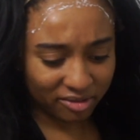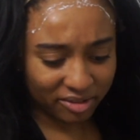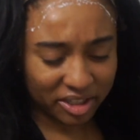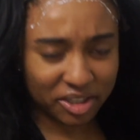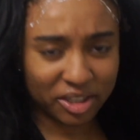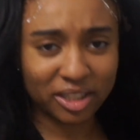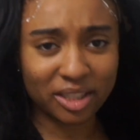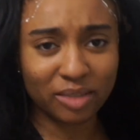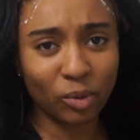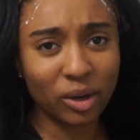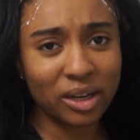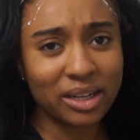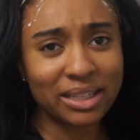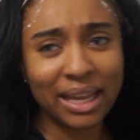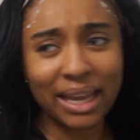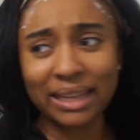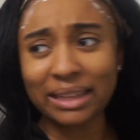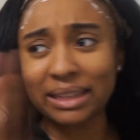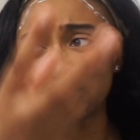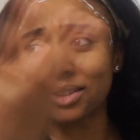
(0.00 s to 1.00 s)
It's just one
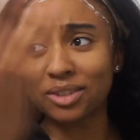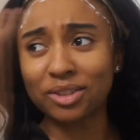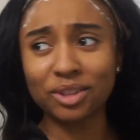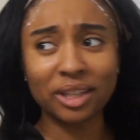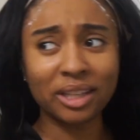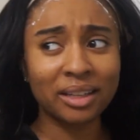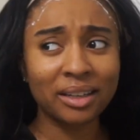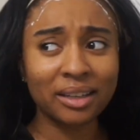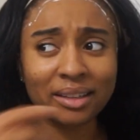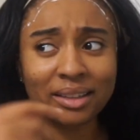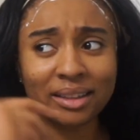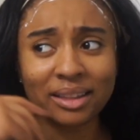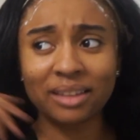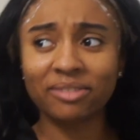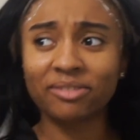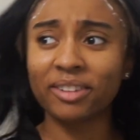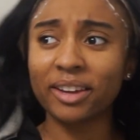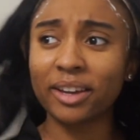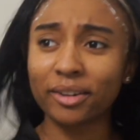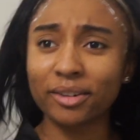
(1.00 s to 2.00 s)
day the
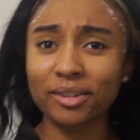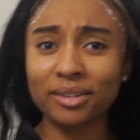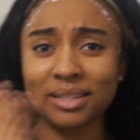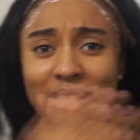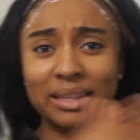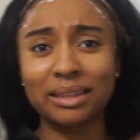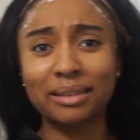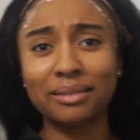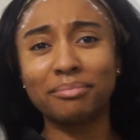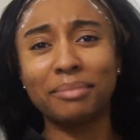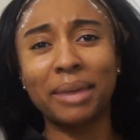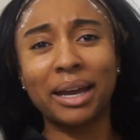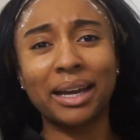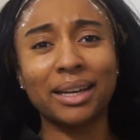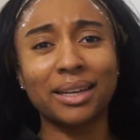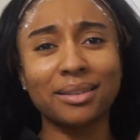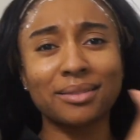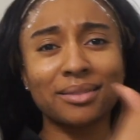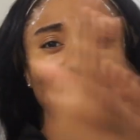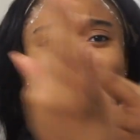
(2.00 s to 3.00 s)
fingers and the
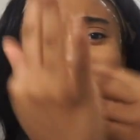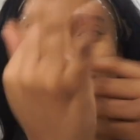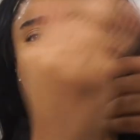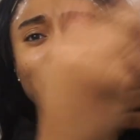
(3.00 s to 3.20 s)
mechanisms were